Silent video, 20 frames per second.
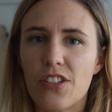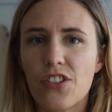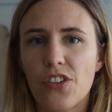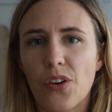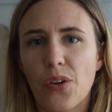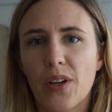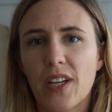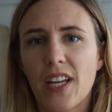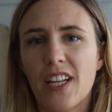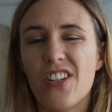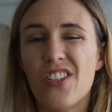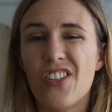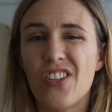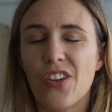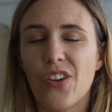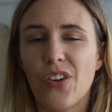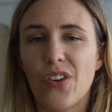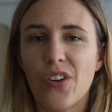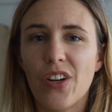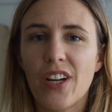So it can
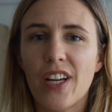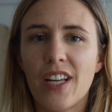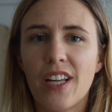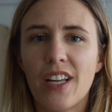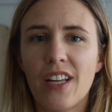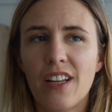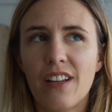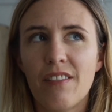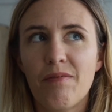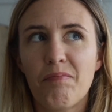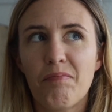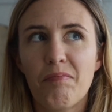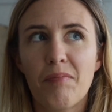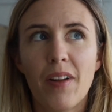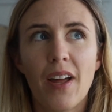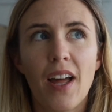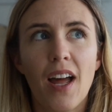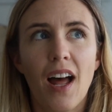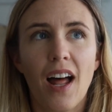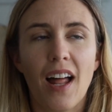do
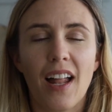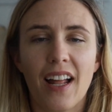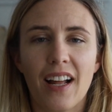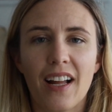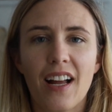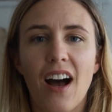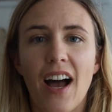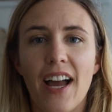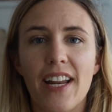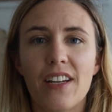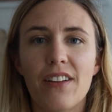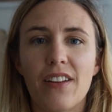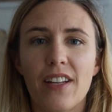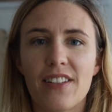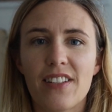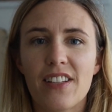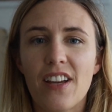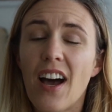it's